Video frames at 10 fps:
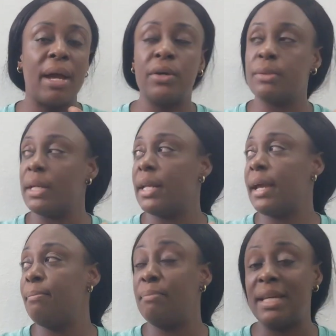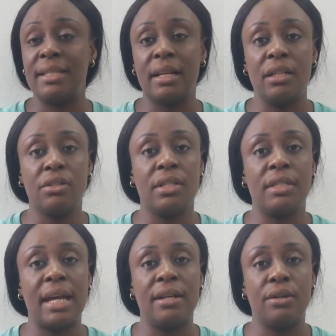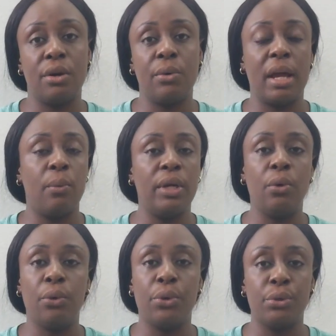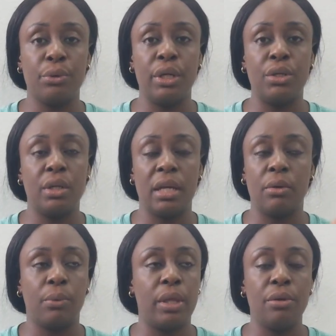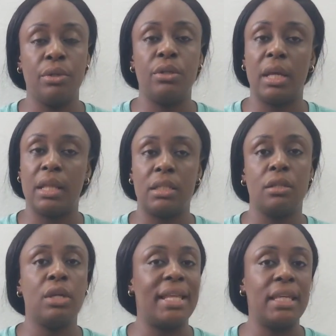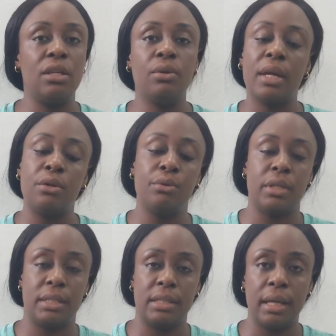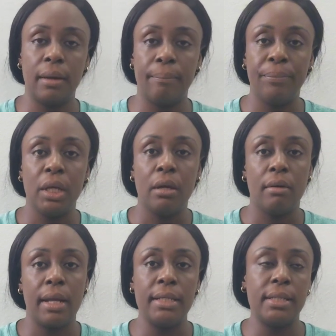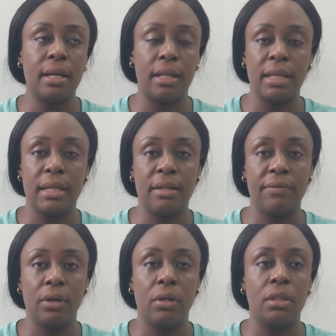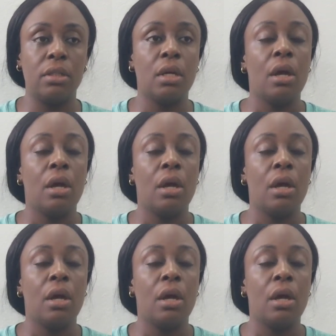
My husband and I basically just sat down and we go through it together. We went through it together. So I think you can do the same, right? It's not that difficult.